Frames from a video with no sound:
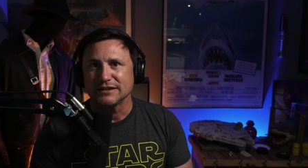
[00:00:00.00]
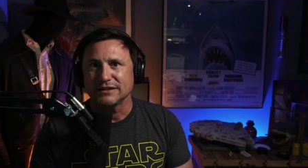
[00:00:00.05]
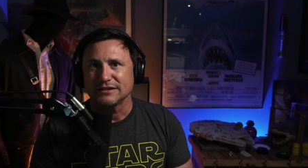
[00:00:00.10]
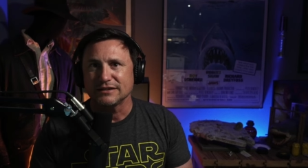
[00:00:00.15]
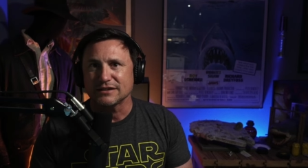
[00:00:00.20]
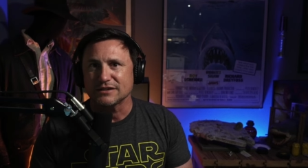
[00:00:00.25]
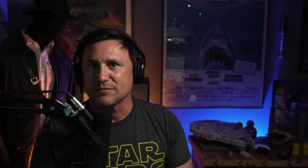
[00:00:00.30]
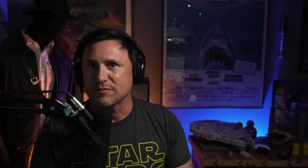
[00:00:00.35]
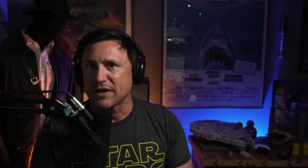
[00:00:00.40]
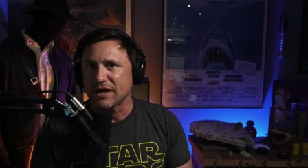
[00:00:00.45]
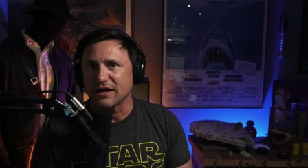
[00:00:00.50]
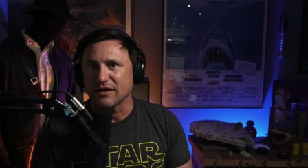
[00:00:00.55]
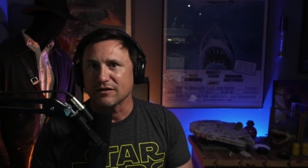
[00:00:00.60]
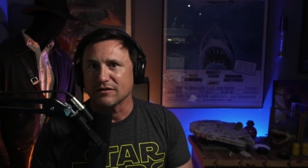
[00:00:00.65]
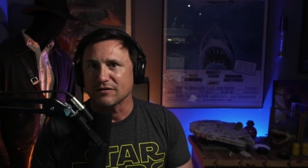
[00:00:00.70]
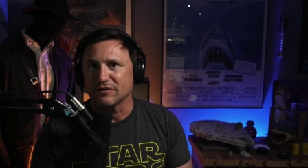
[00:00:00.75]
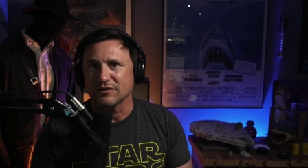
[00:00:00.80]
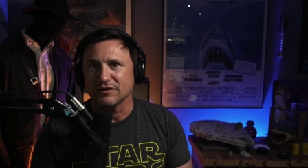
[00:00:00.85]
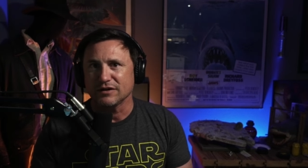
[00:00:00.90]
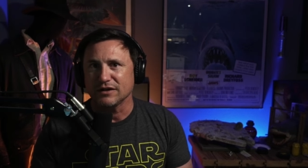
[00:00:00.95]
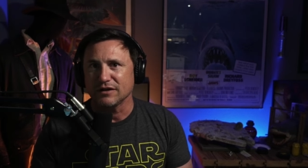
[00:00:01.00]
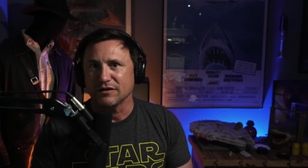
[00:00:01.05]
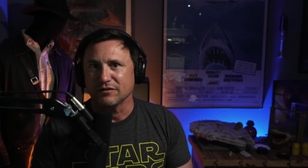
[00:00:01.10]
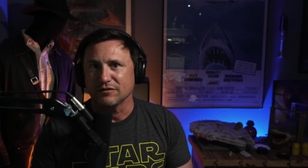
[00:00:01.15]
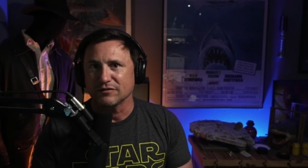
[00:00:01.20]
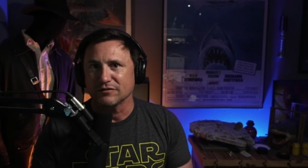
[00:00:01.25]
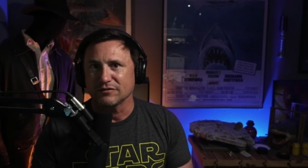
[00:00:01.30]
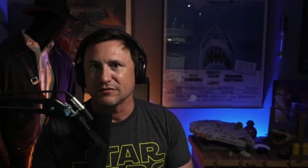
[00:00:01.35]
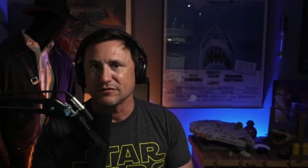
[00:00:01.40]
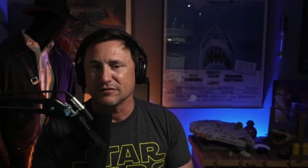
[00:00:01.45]
doesn't matter, you know,
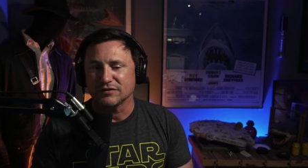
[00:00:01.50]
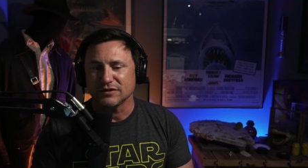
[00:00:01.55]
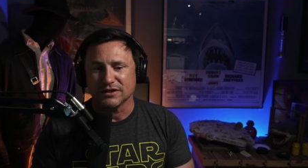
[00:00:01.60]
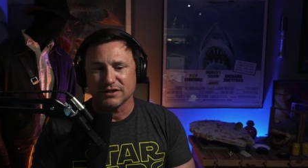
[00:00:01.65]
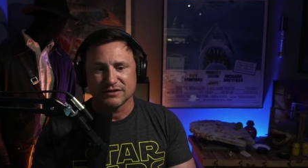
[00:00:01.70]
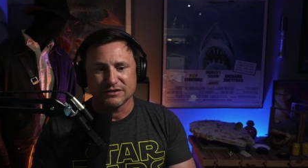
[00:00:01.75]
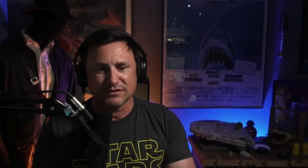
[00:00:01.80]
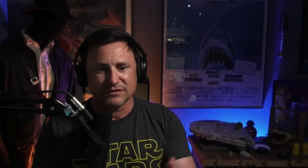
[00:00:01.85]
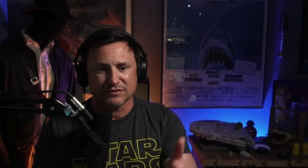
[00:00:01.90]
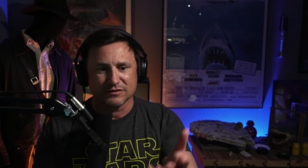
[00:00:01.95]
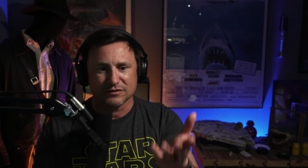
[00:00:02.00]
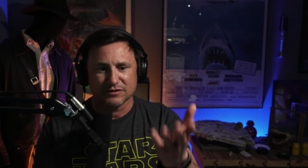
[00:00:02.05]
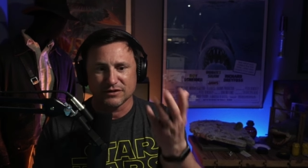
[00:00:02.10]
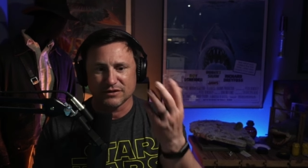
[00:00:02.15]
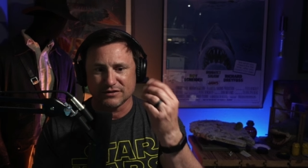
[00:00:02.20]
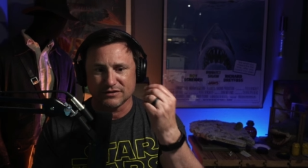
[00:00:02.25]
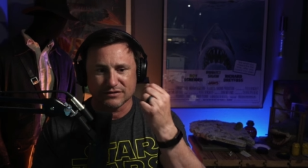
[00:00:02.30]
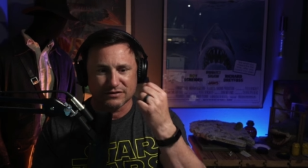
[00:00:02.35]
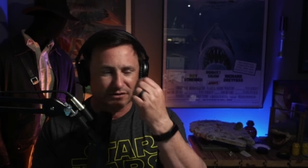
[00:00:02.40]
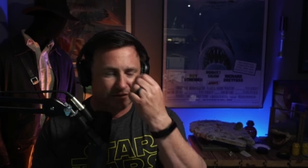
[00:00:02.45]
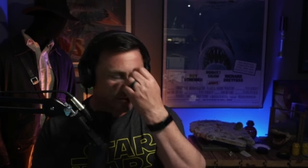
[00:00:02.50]
it's, it's,